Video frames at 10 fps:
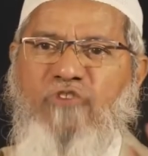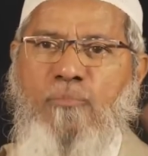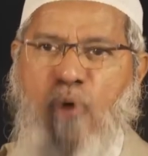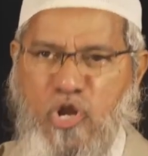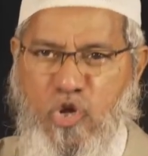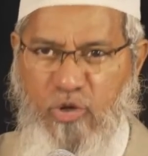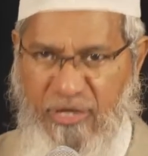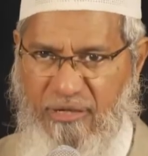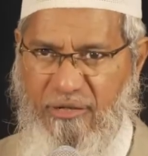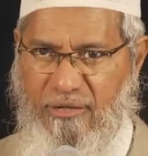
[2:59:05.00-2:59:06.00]
have got module,
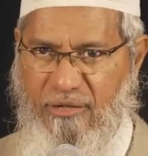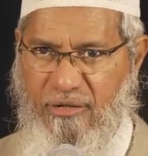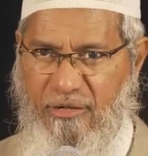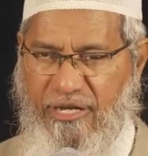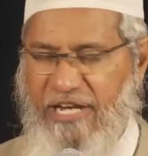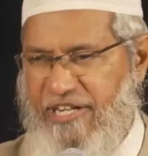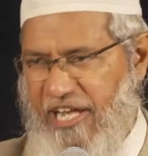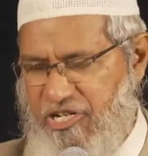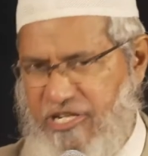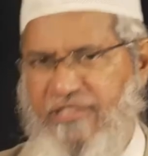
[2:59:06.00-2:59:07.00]

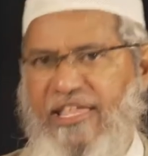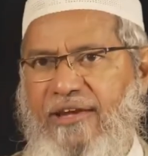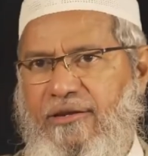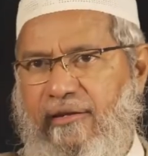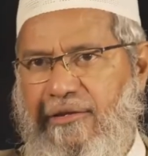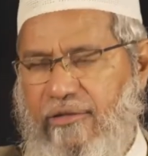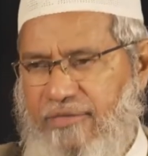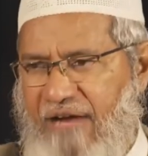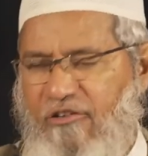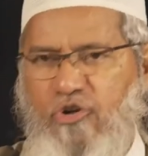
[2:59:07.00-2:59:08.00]
introduction, then
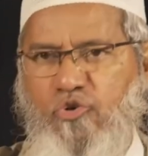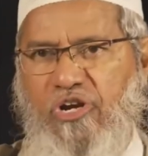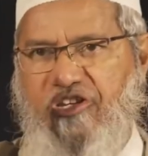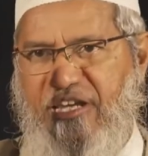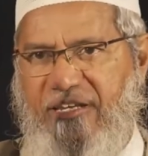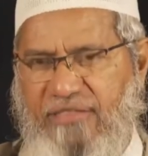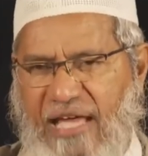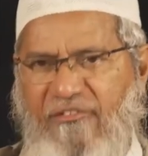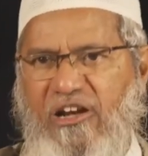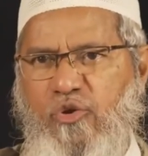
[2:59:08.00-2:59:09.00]
Dawah to Christian,
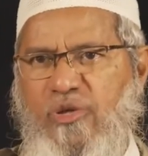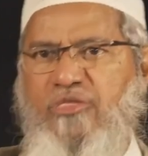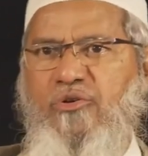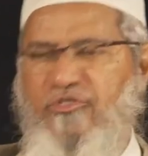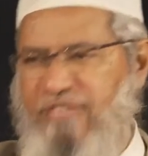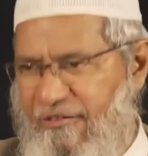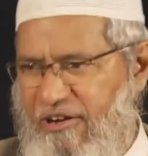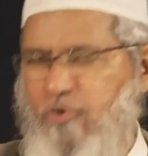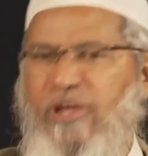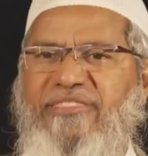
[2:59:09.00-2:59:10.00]
Dawah to Hindus,
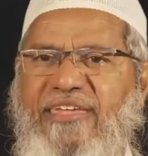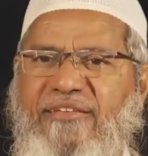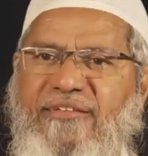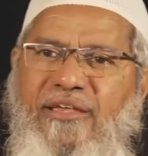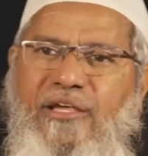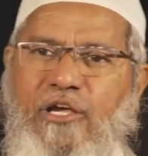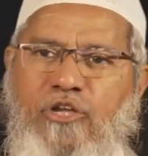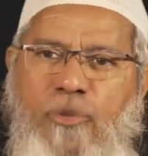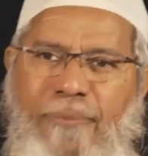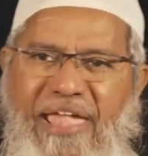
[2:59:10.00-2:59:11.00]
Dawah to atheists.
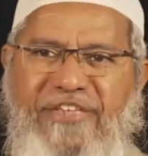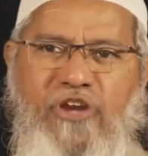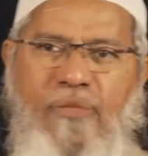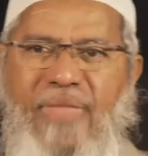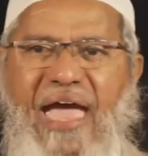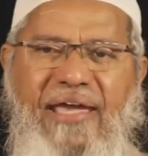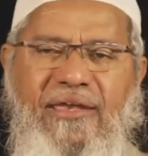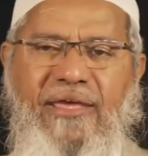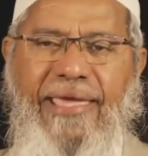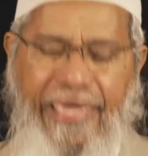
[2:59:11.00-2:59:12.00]
So based on
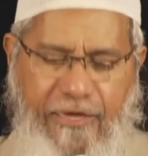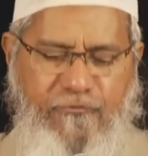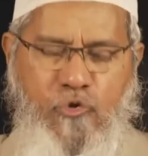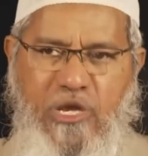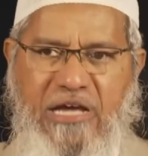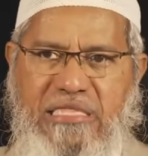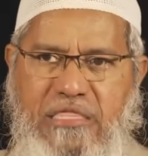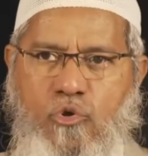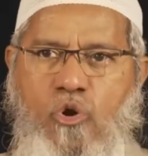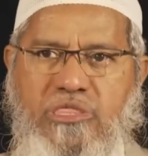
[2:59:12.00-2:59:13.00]
that, if you hear
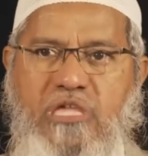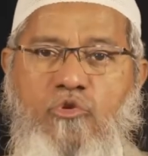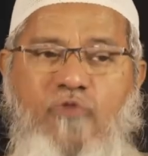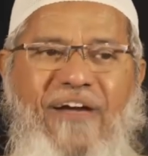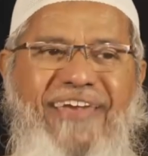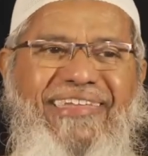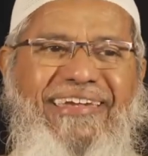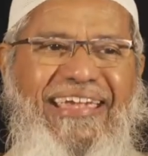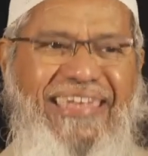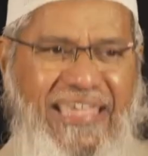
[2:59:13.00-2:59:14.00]
these courses, you'll find the
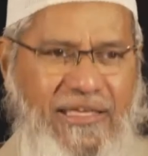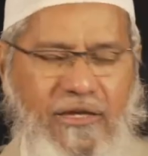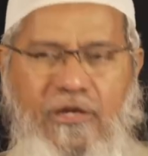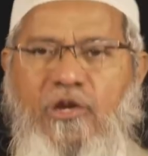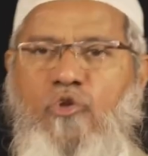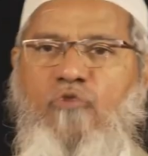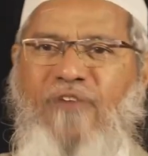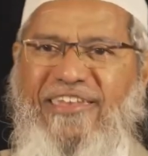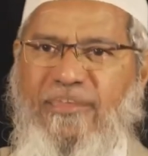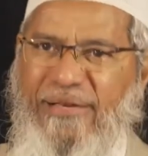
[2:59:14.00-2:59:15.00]
technique, you'll
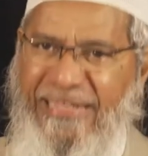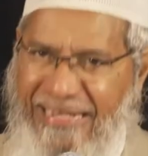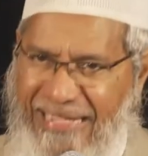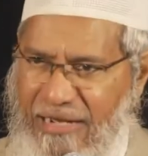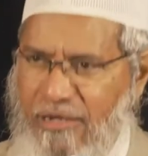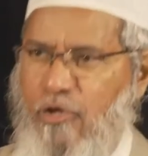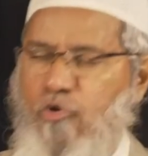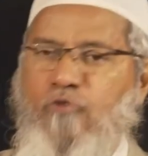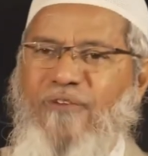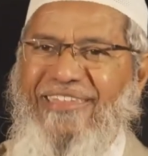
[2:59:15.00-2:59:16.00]
find the material,
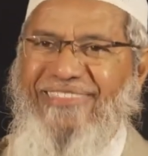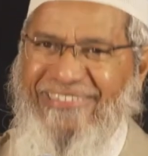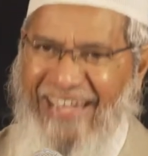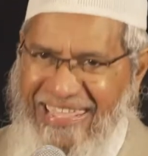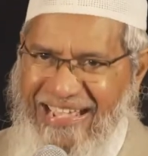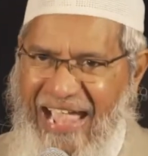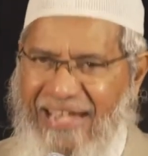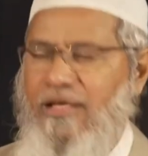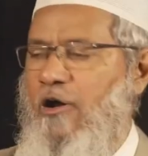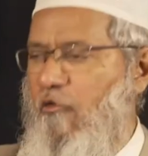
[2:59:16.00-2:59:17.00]
you'll find the study
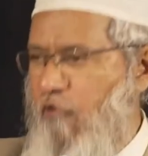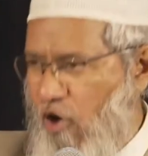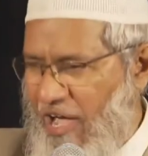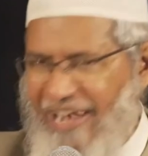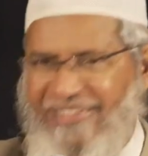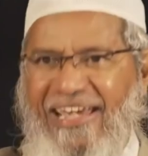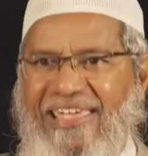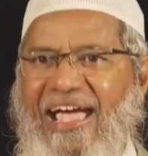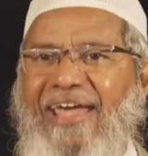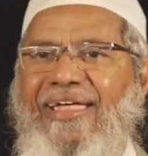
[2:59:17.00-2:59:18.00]
guide, 4-color
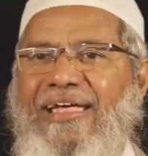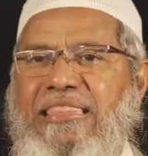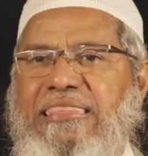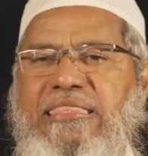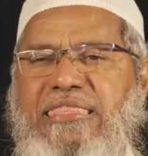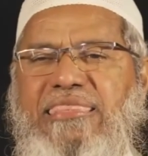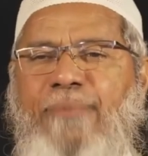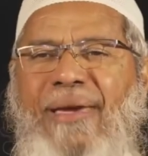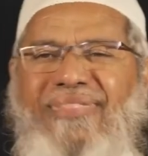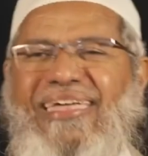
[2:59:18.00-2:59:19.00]
study guide. This is
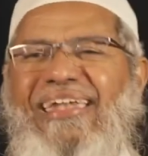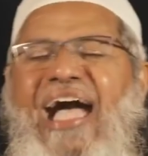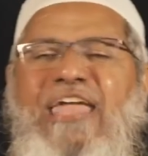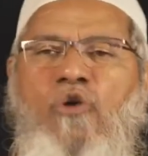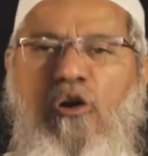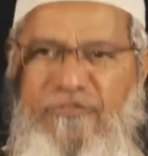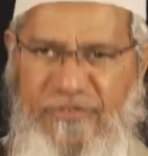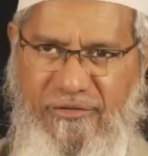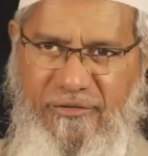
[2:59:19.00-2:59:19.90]
the best that I know of.